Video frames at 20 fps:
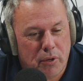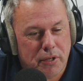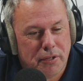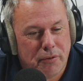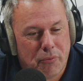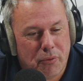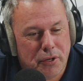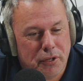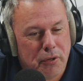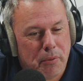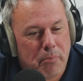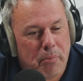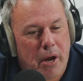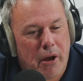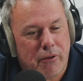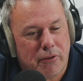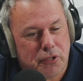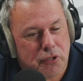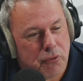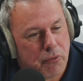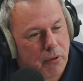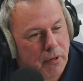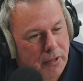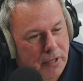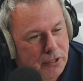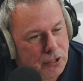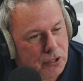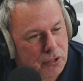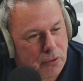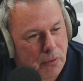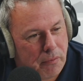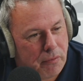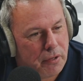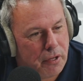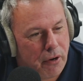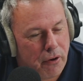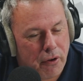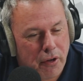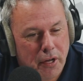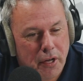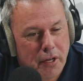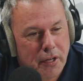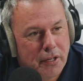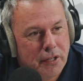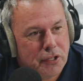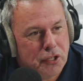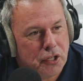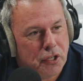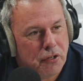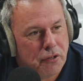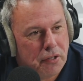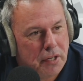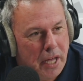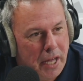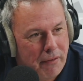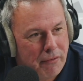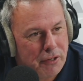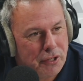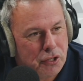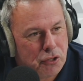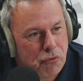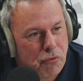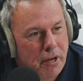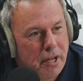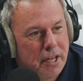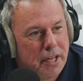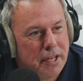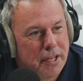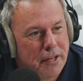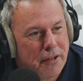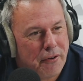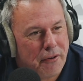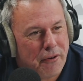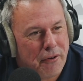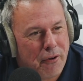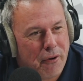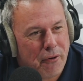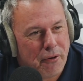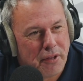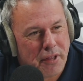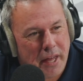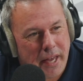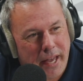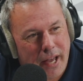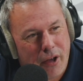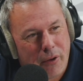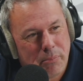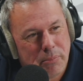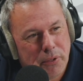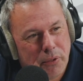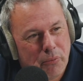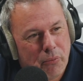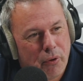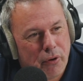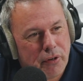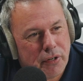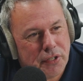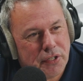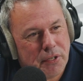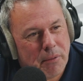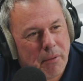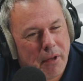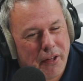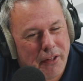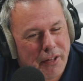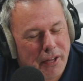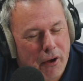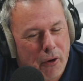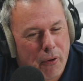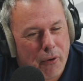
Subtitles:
What are your parents doing? Are they just over there chilling, having a drink, or do they help you work somehow?